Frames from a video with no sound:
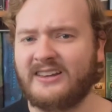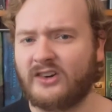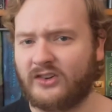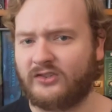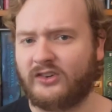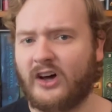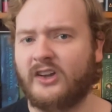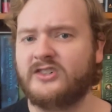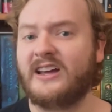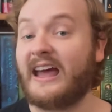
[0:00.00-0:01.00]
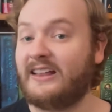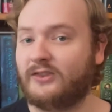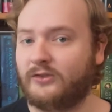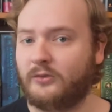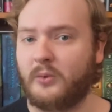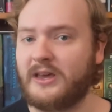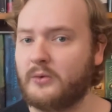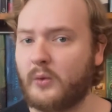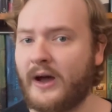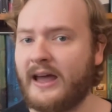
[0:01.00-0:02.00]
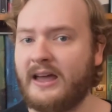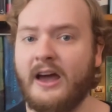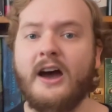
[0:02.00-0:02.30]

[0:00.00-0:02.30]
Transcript: nostalgic and sweet way.